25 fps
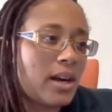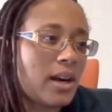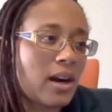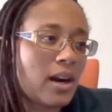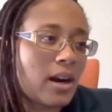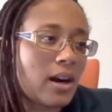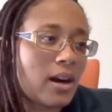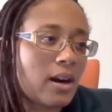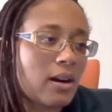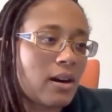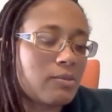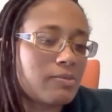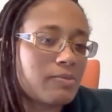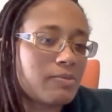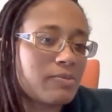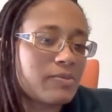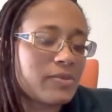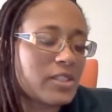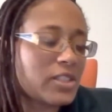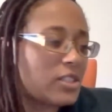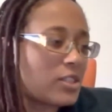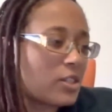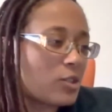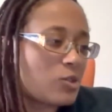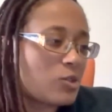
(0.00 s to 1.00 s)

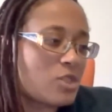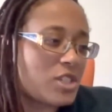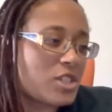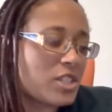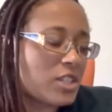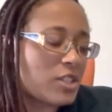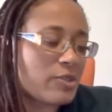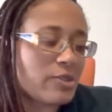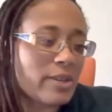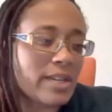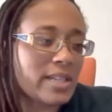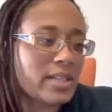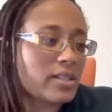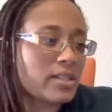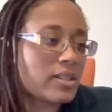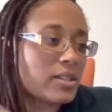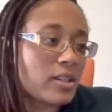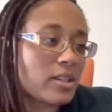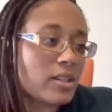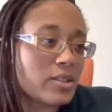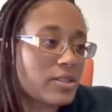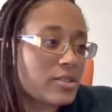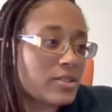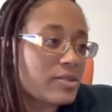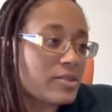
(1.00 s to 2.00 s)
generate
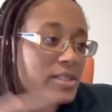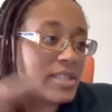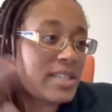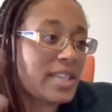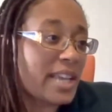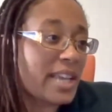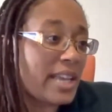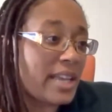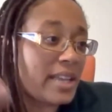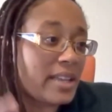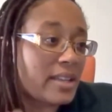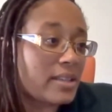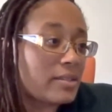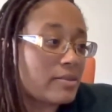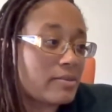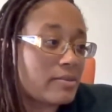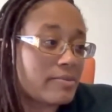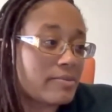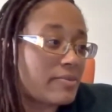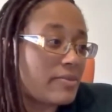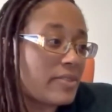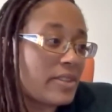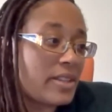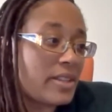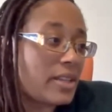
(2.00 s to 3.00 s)
another
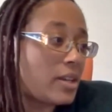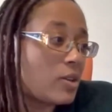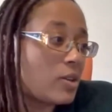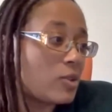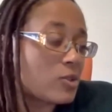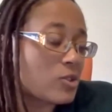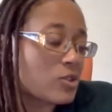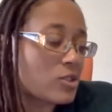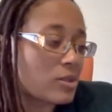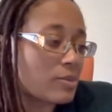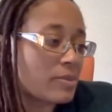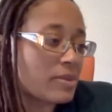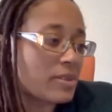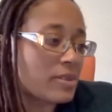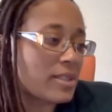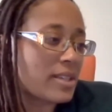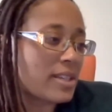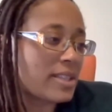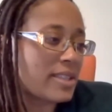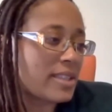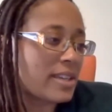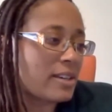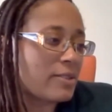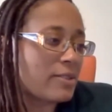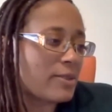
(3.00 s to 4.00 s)
10 videos or something
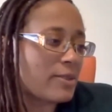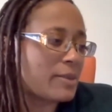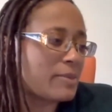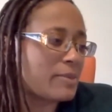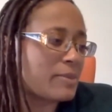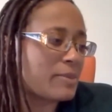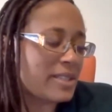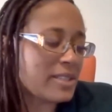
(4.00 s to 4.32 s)
like that, right?